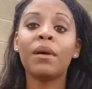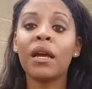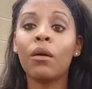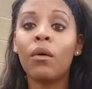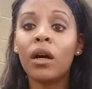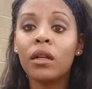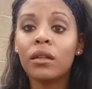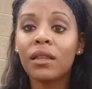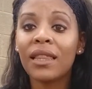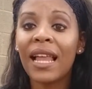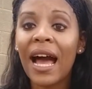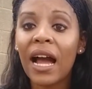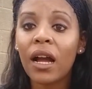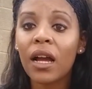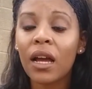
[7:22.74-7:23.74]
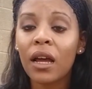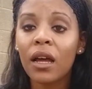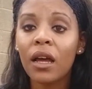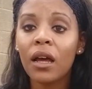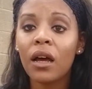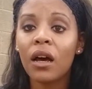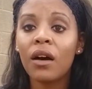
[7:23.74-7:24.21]
a big one. Lack
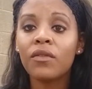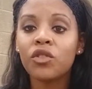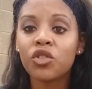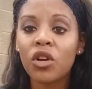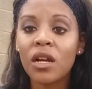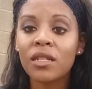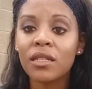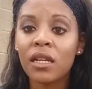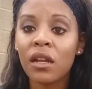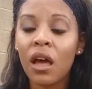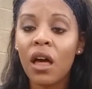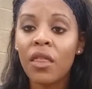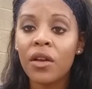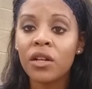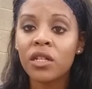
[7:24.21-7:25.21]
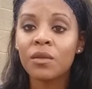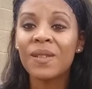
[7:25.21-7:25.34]
of trust in others,